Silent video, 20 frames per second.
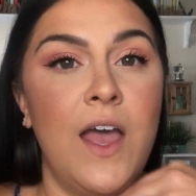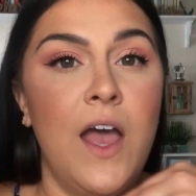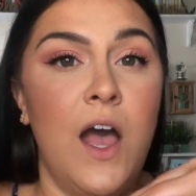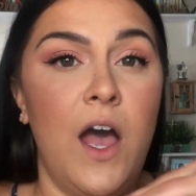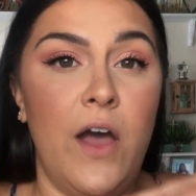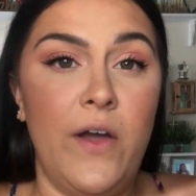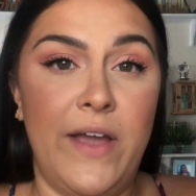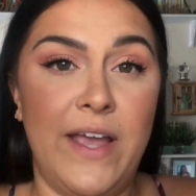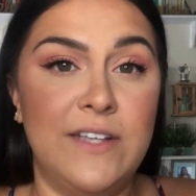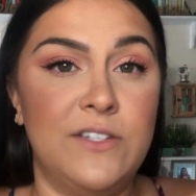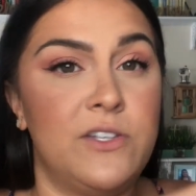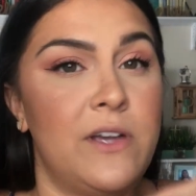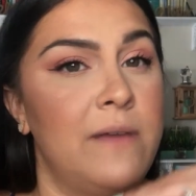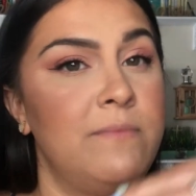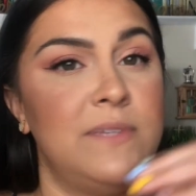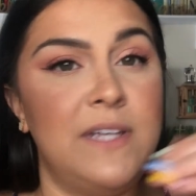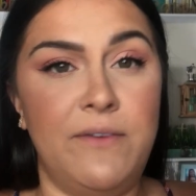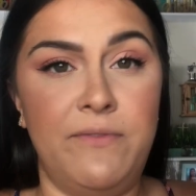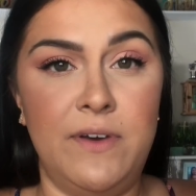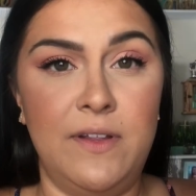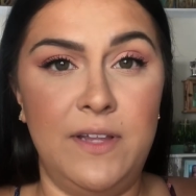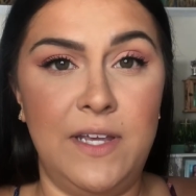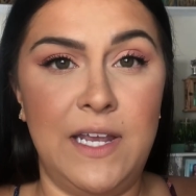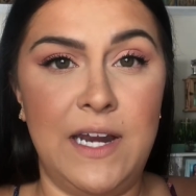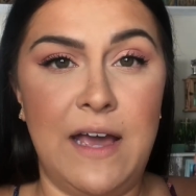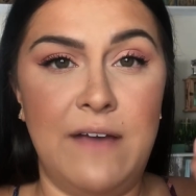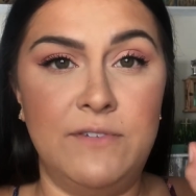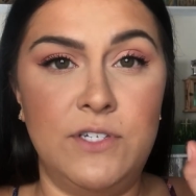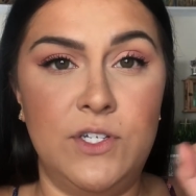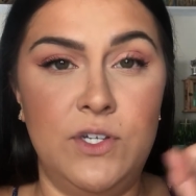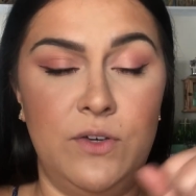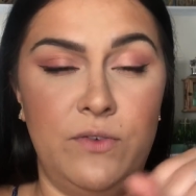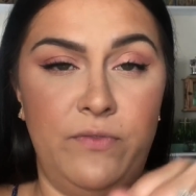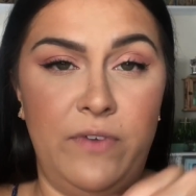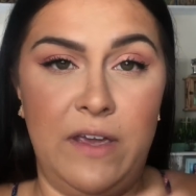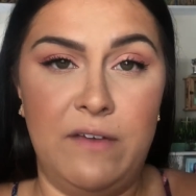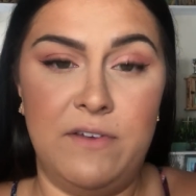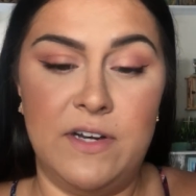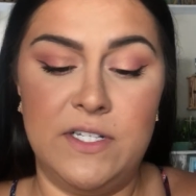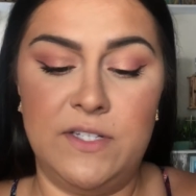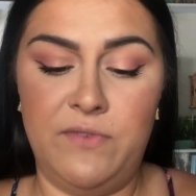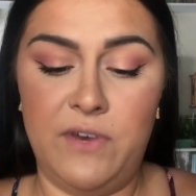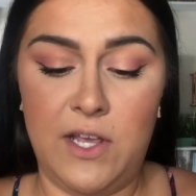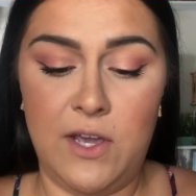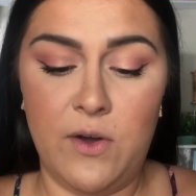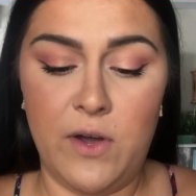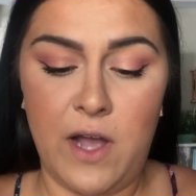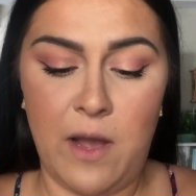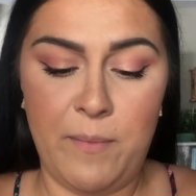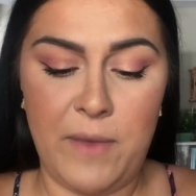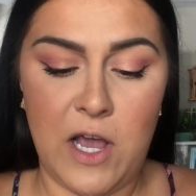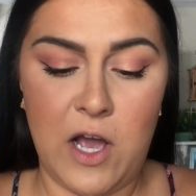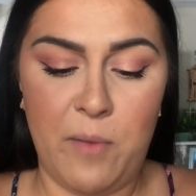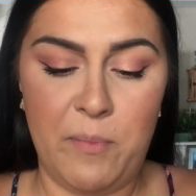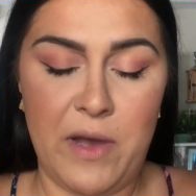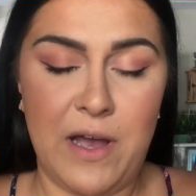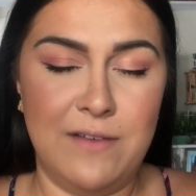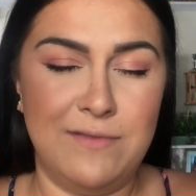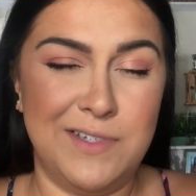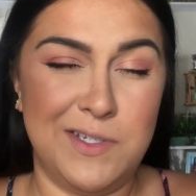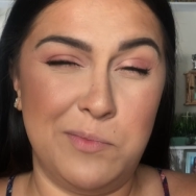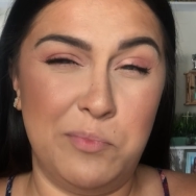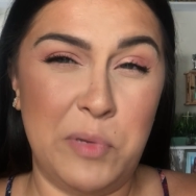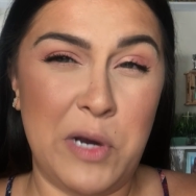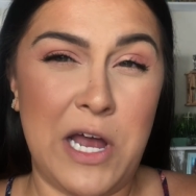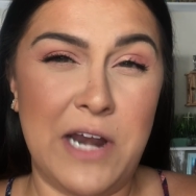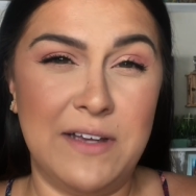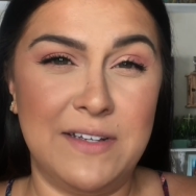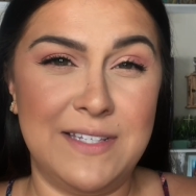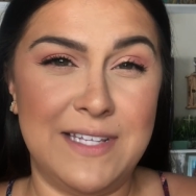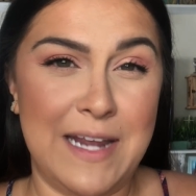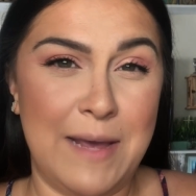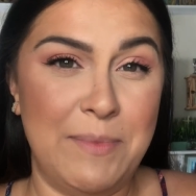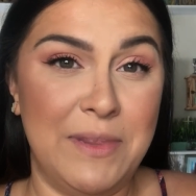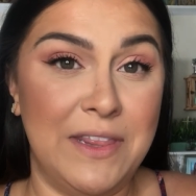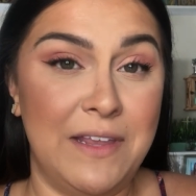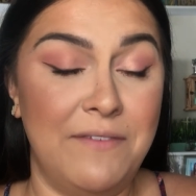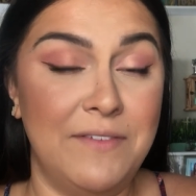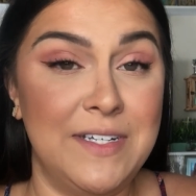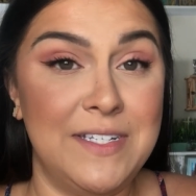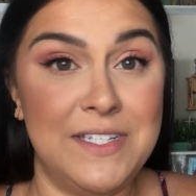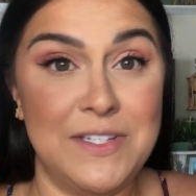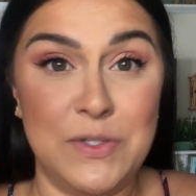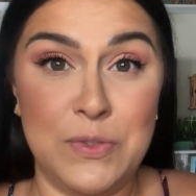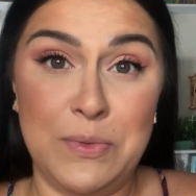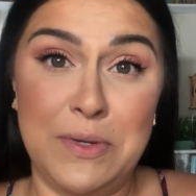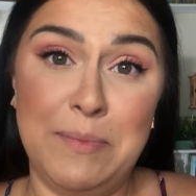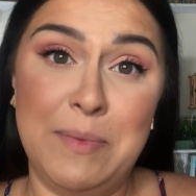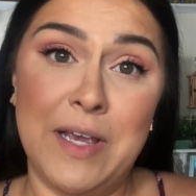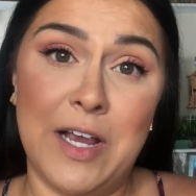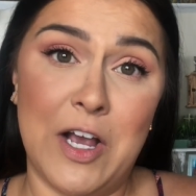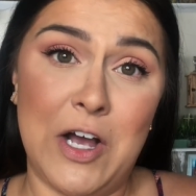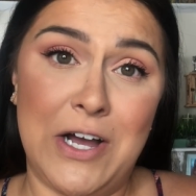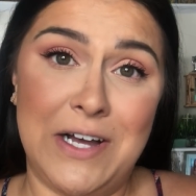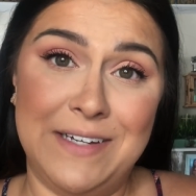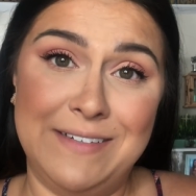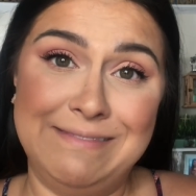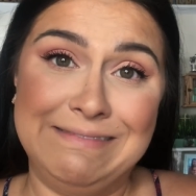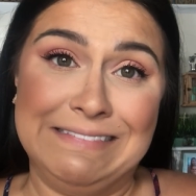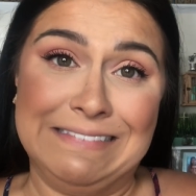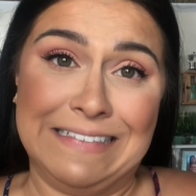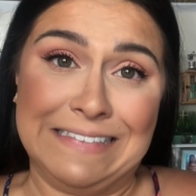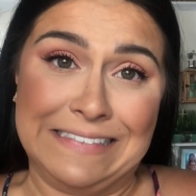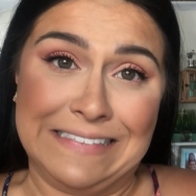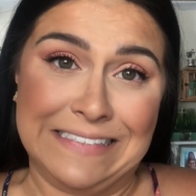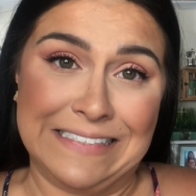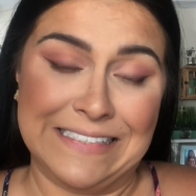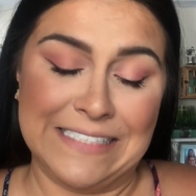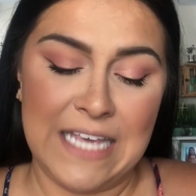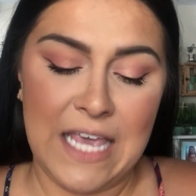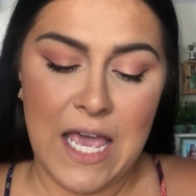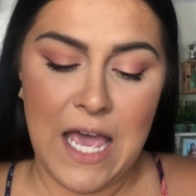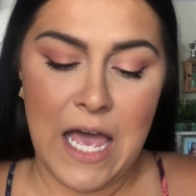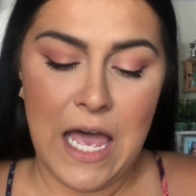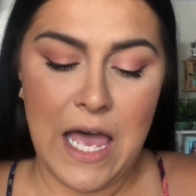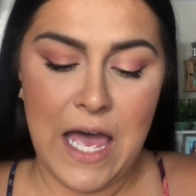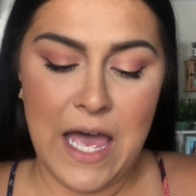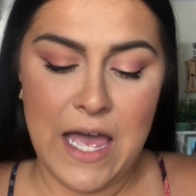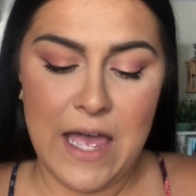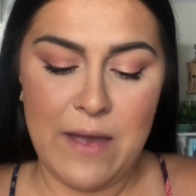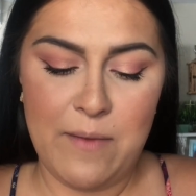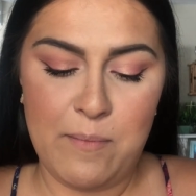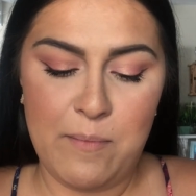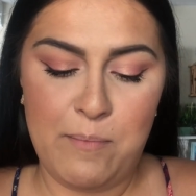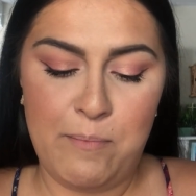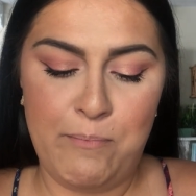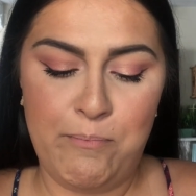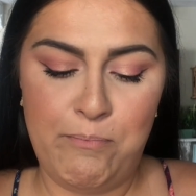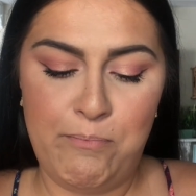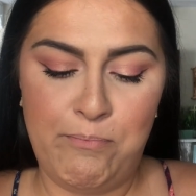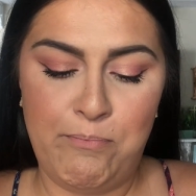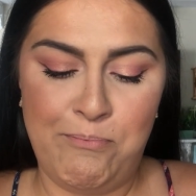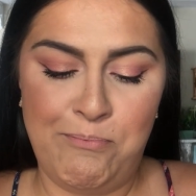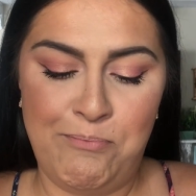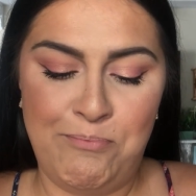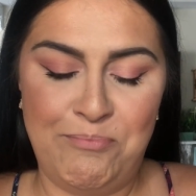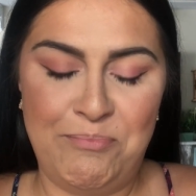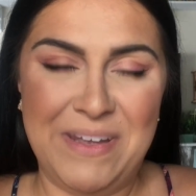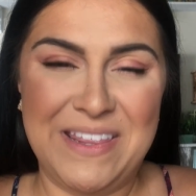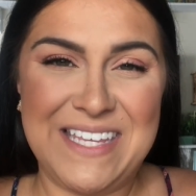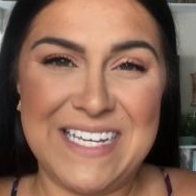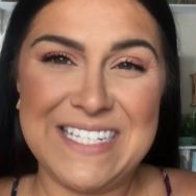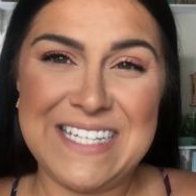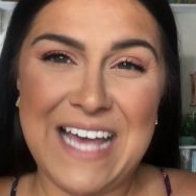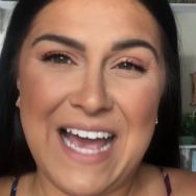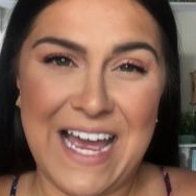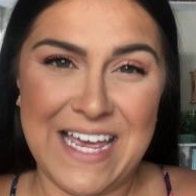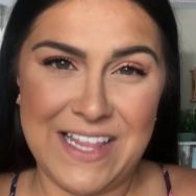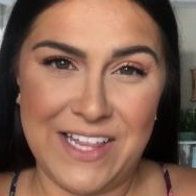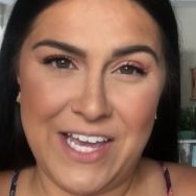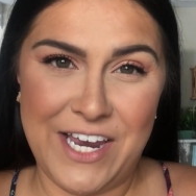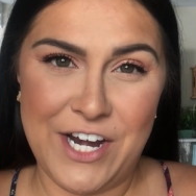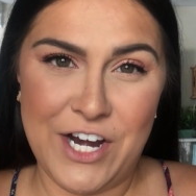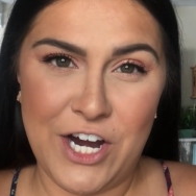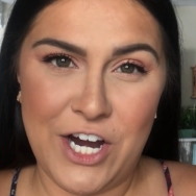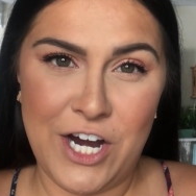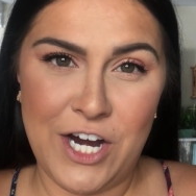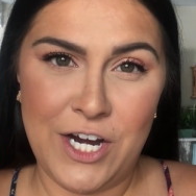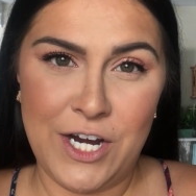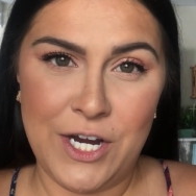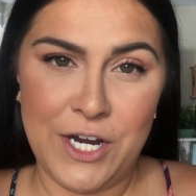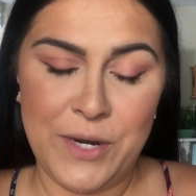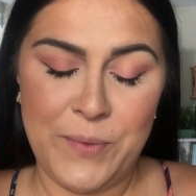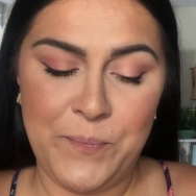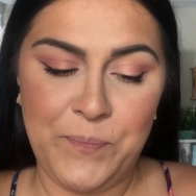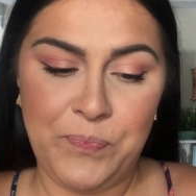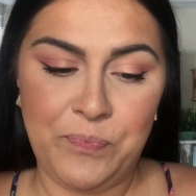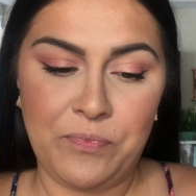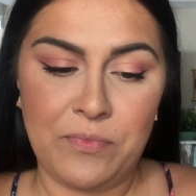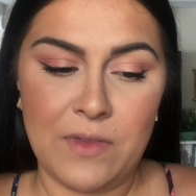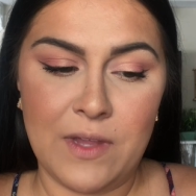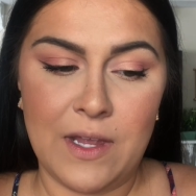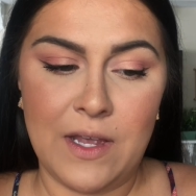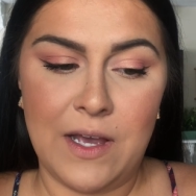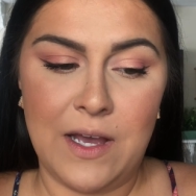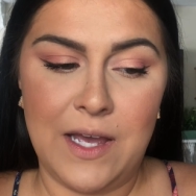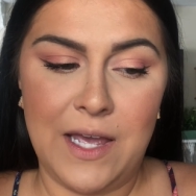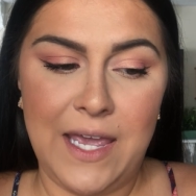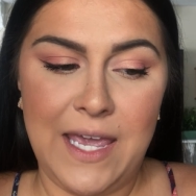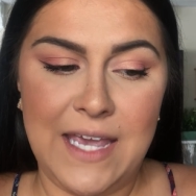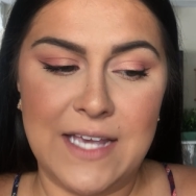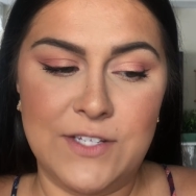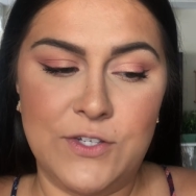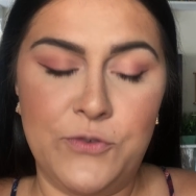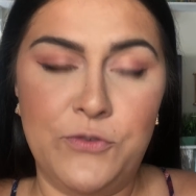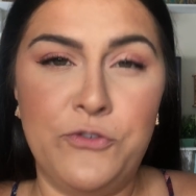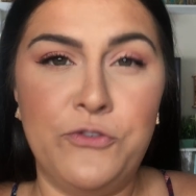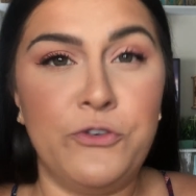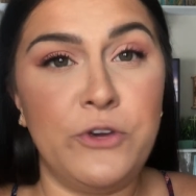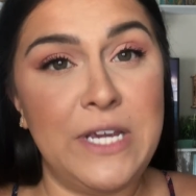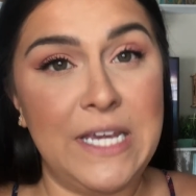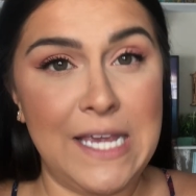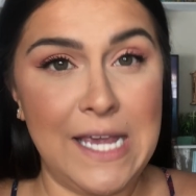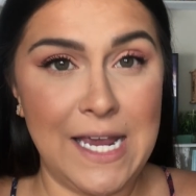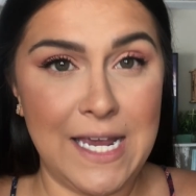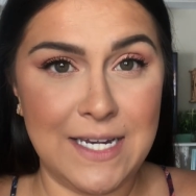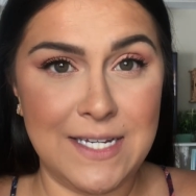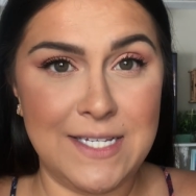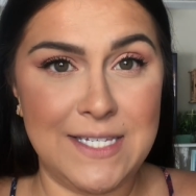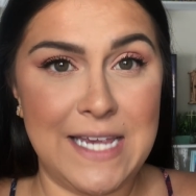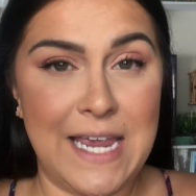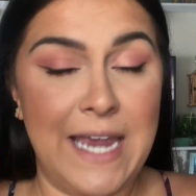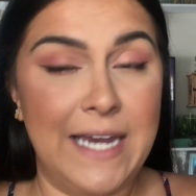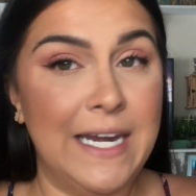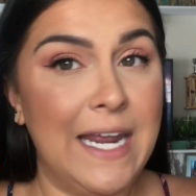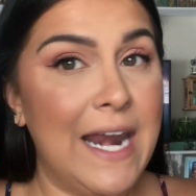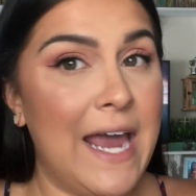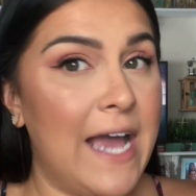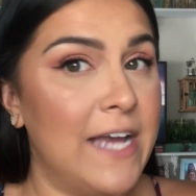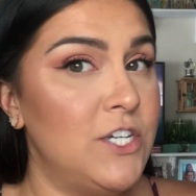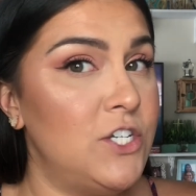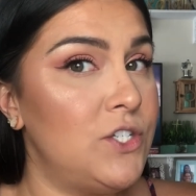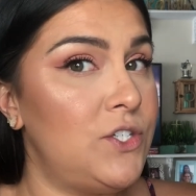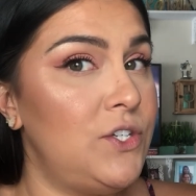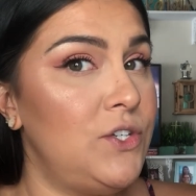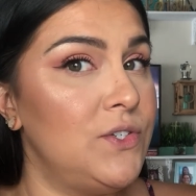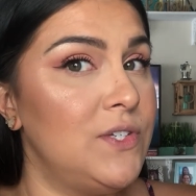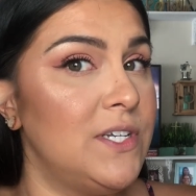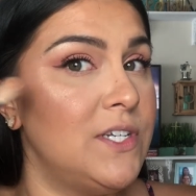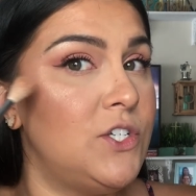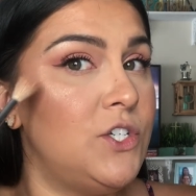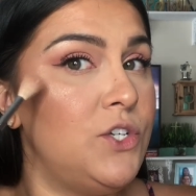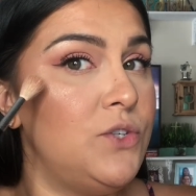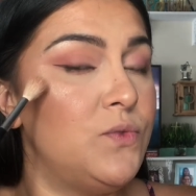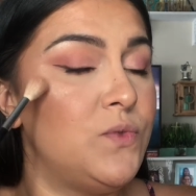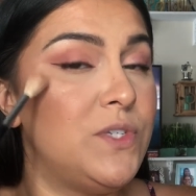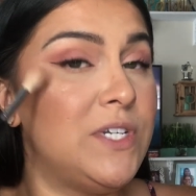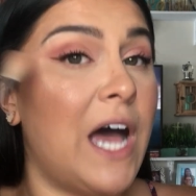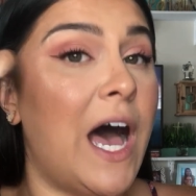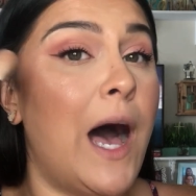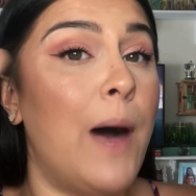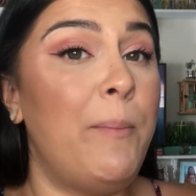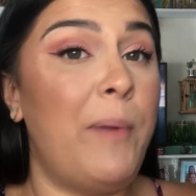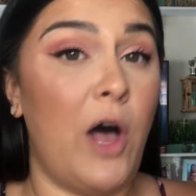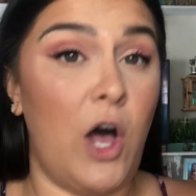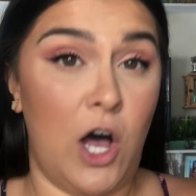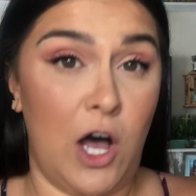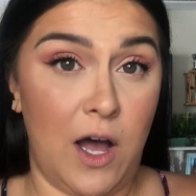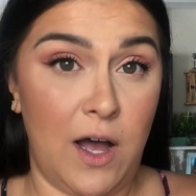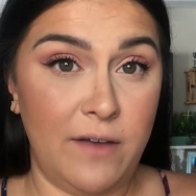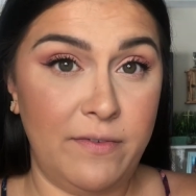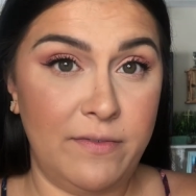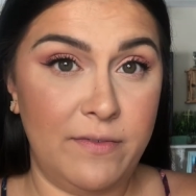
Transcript: Okay, so I'm definitely gonna have to do a favorites video coming up on some products that I've been loving since we've been gone. But this highlighter is freaking insane, and I just use it to top off